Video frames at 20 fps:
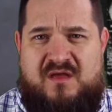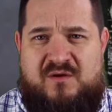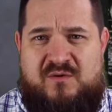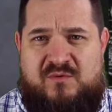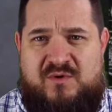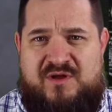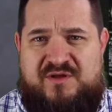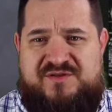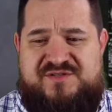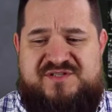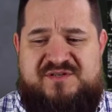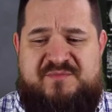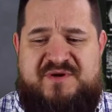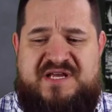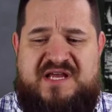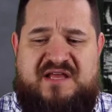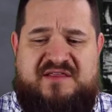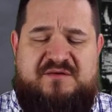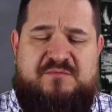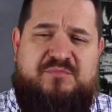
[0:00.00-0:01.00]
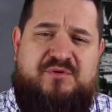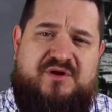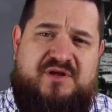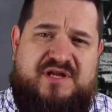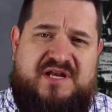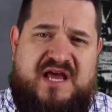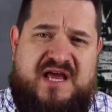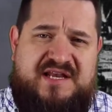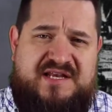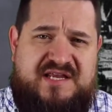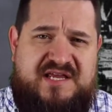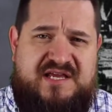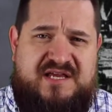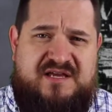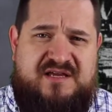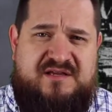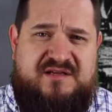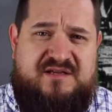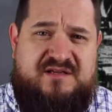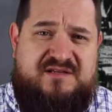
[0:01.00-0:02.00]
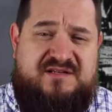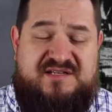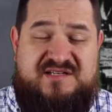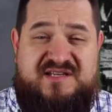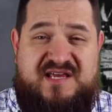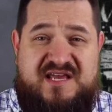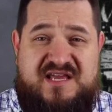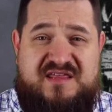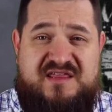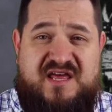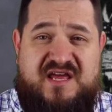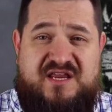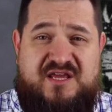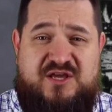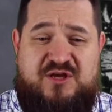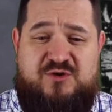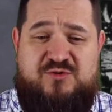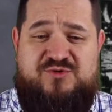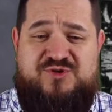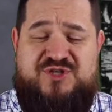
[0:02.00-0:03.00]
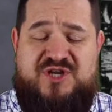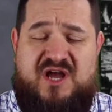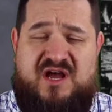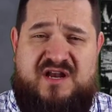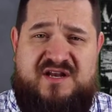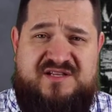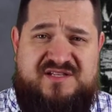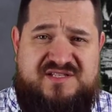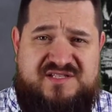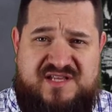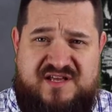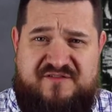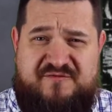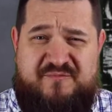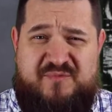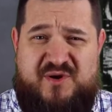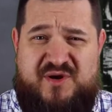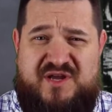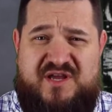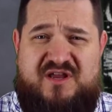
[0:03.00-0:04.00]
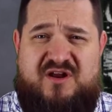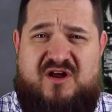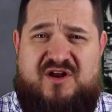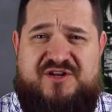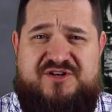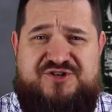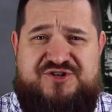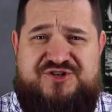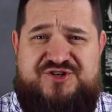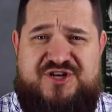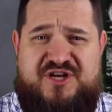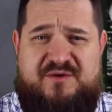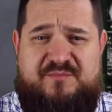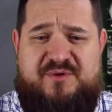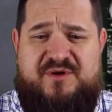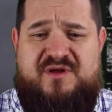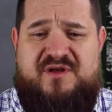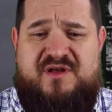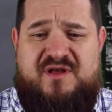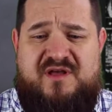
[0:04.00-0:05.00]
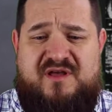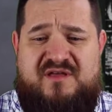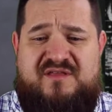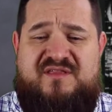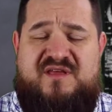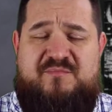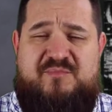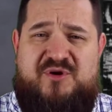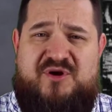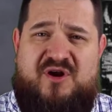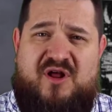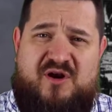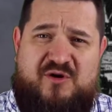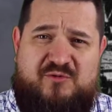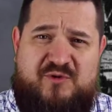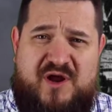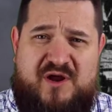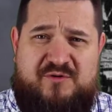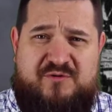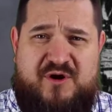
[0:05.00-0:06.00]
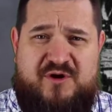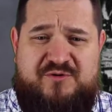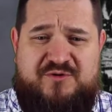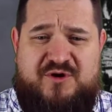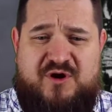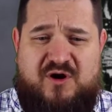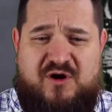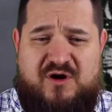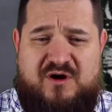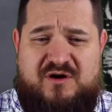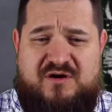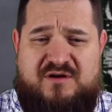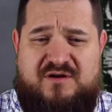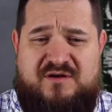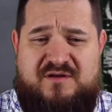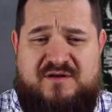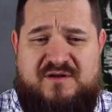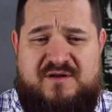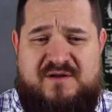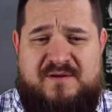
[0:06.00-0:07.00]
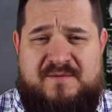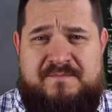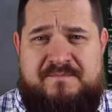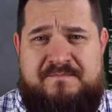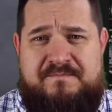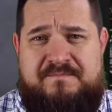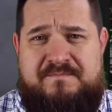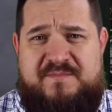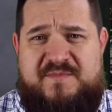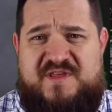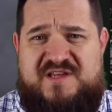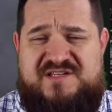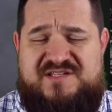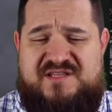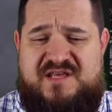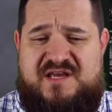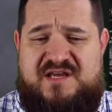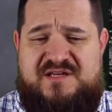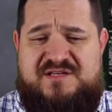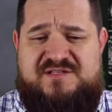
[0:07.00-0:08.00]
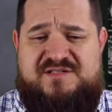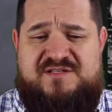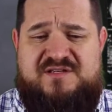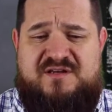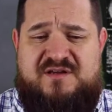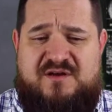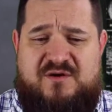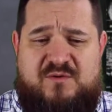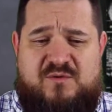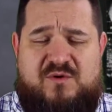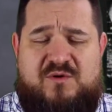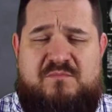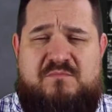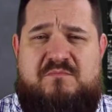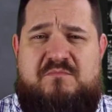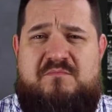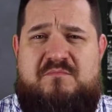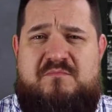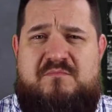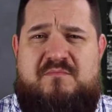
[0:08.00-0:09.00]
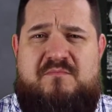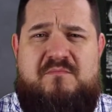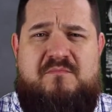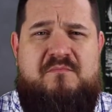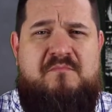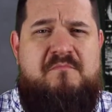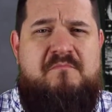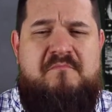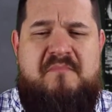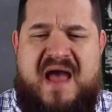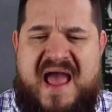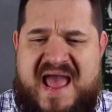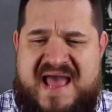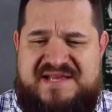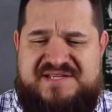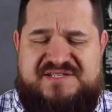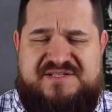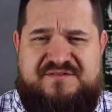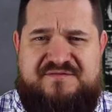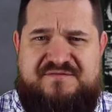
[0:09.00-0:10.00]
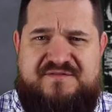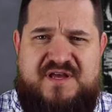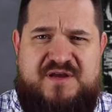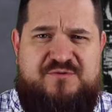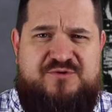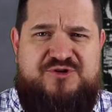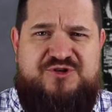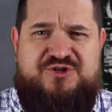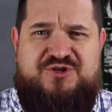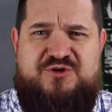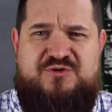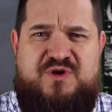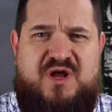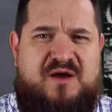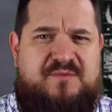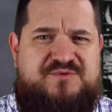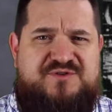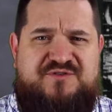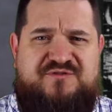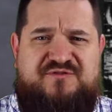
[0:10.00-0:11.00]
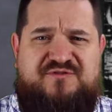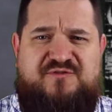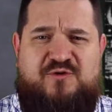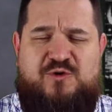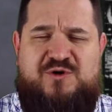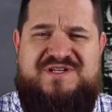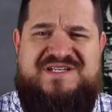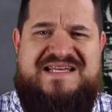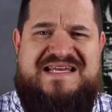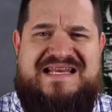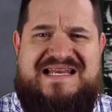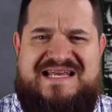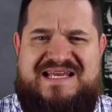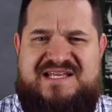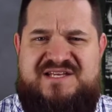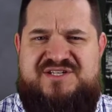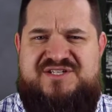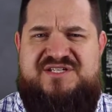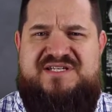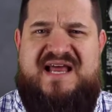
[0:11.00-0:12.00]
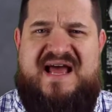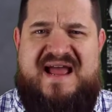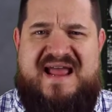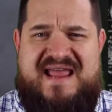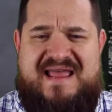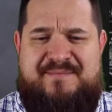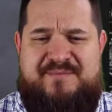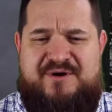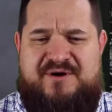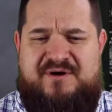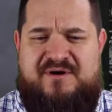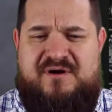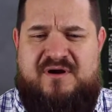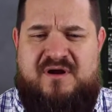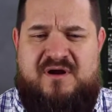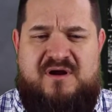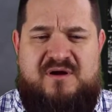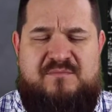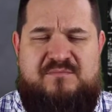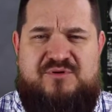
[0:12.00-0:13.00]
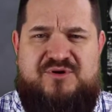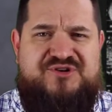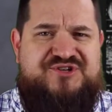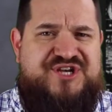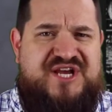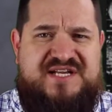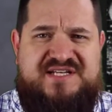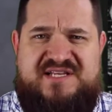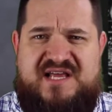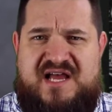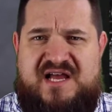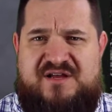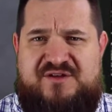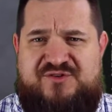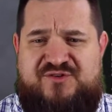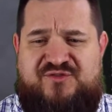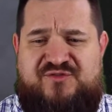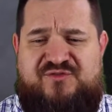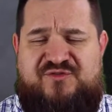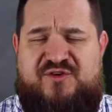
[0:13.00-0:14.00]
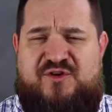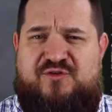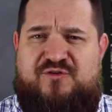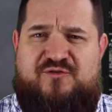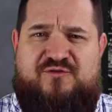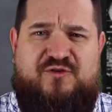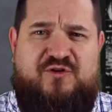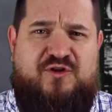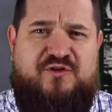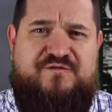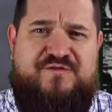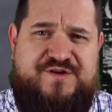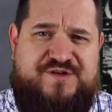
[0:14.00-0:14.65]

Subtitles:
Well, somebody got the brilliant idea to take that huge gun, instead of putting it on a ship, they put it on a railroad car. These things were massive. They would shoot up to 14-inch diameter projectiles filled full of